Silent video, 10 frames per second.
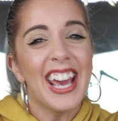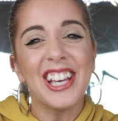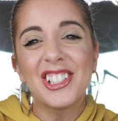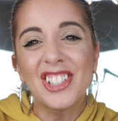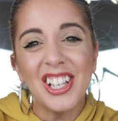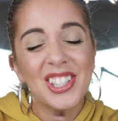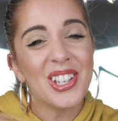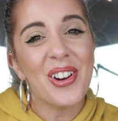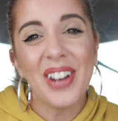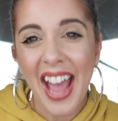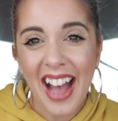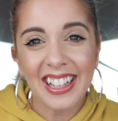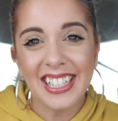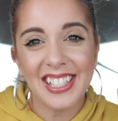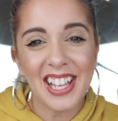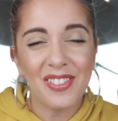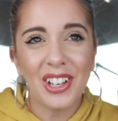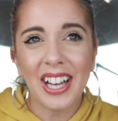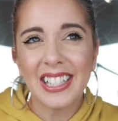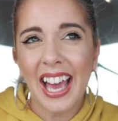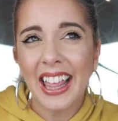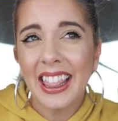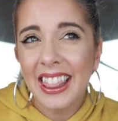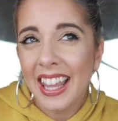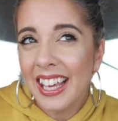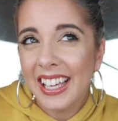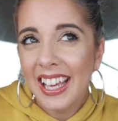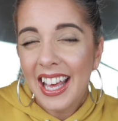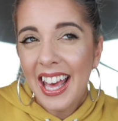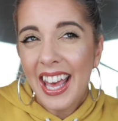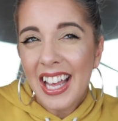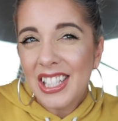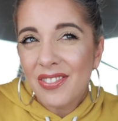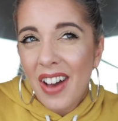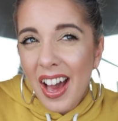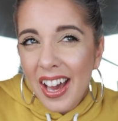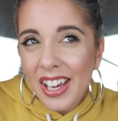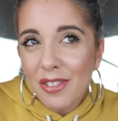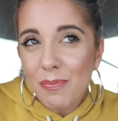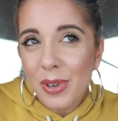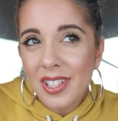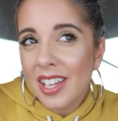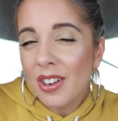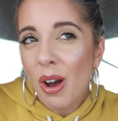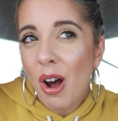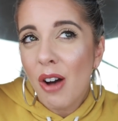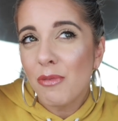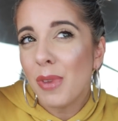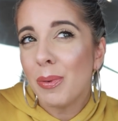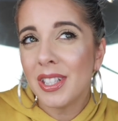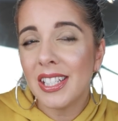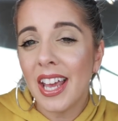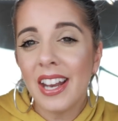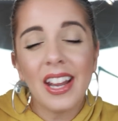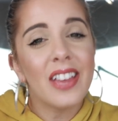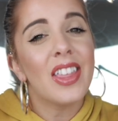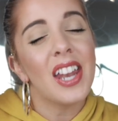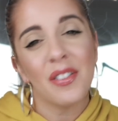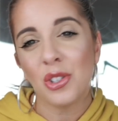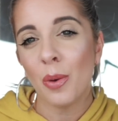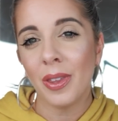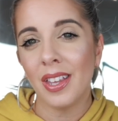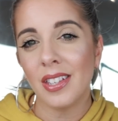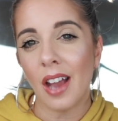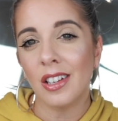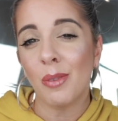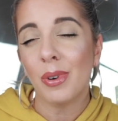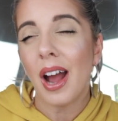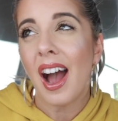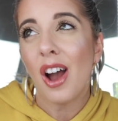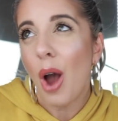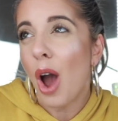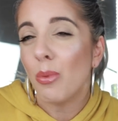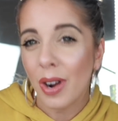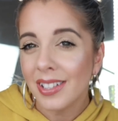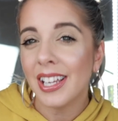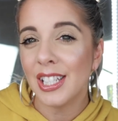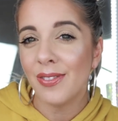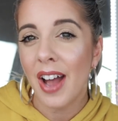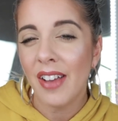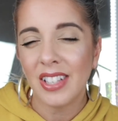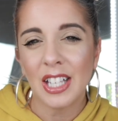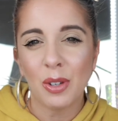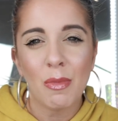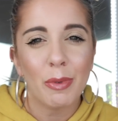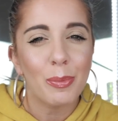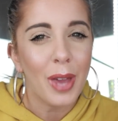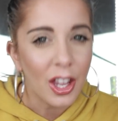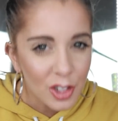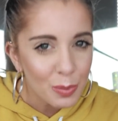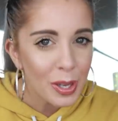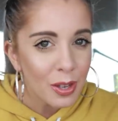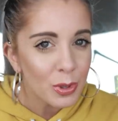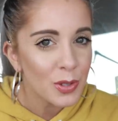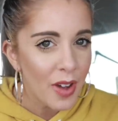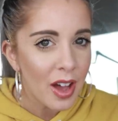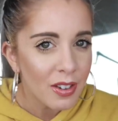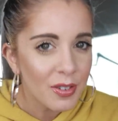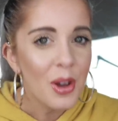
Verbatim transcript: It's just code Allie to save you guys. I think it's 5% off. Maybe it's 10. They never told me the exact number. I, I want to say it's 5 that's what I remember Pages being was 5.